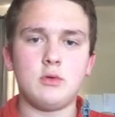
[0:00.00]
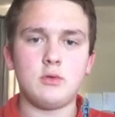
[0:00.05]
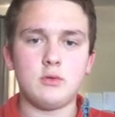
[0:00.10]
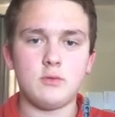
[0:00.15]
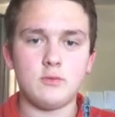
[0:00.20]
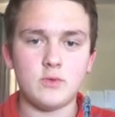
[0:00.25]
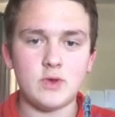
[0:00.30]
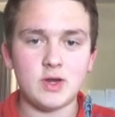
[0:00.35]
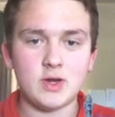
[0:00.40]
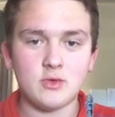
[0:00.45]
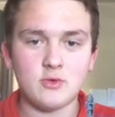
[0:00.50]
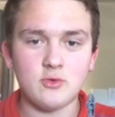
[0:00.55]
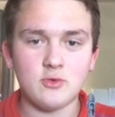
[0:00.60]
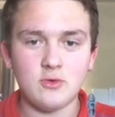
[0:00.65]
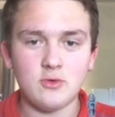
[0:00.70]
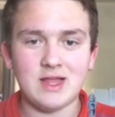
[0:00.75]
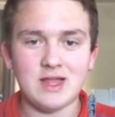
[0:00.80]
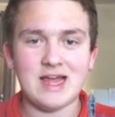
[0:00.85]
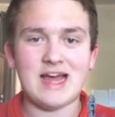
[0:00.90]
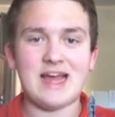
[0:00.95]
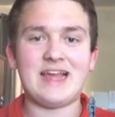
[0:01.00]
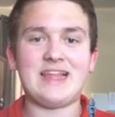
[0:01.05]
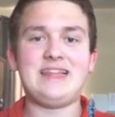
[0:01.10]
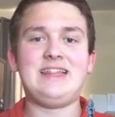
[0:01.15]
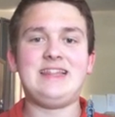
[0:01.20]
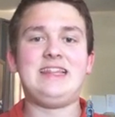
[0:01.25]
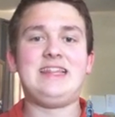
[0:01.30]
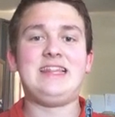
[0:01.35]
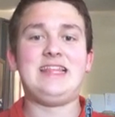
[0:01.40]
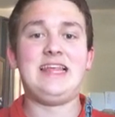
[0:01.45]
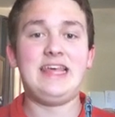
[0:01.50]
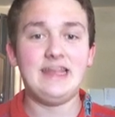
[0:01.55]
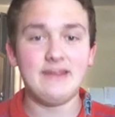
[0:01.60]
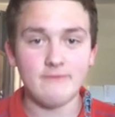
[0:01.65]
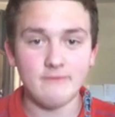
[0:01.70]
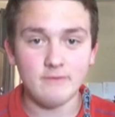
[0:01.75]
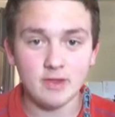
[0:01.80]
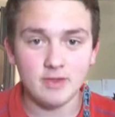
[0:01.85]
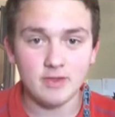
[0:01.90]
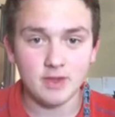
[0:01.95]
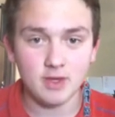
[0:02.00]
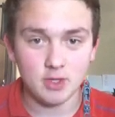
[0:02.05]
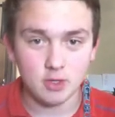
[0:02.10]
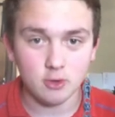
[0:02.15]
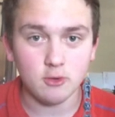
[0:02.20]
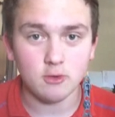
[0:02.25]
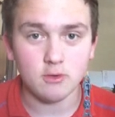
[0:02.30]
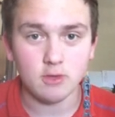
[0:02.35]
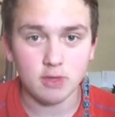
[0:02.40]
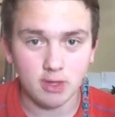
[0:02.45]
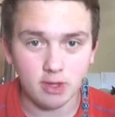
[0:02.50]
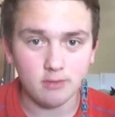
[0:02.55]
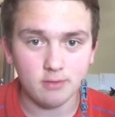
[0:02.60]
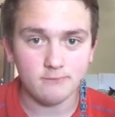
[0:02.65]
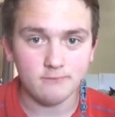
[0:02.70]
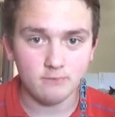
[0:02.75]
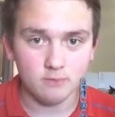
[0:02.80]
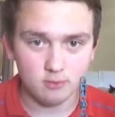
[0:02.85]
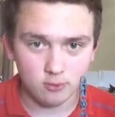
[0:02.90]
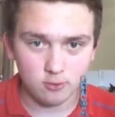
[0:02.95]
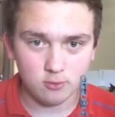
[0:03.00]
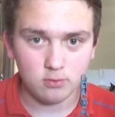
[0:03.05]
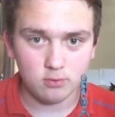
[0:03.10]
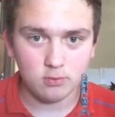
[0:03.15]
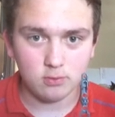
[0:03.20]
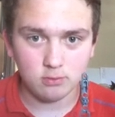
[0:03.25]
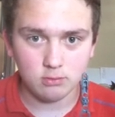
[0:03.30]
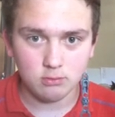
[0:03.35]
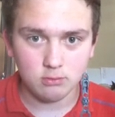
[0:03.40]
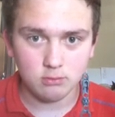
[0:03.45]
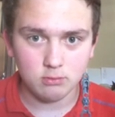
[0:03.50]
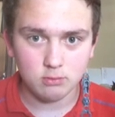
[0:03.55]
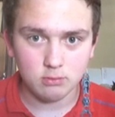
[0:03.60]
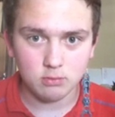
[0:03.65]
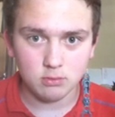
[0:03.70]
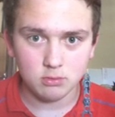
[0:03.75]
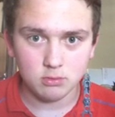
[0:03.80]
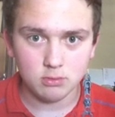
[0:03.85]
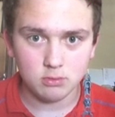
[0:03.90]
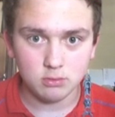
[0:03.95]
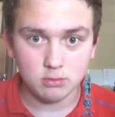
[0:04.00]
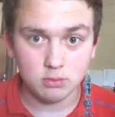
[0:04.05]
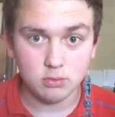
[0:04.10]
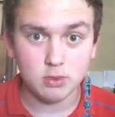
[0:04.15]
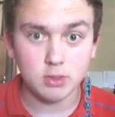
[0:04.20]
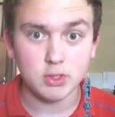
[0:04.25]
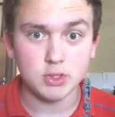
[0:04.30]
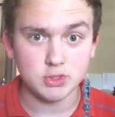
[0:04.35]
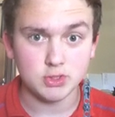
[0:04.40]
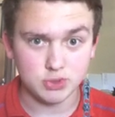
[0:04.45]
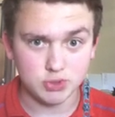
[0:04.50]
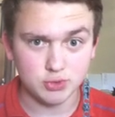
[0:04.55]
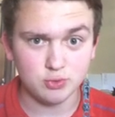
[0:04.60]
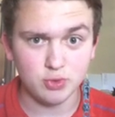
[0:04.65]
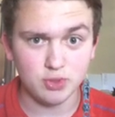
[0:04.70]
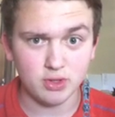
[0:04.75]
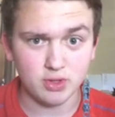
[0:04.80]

Radical, I live in the dark side of the Force. Trust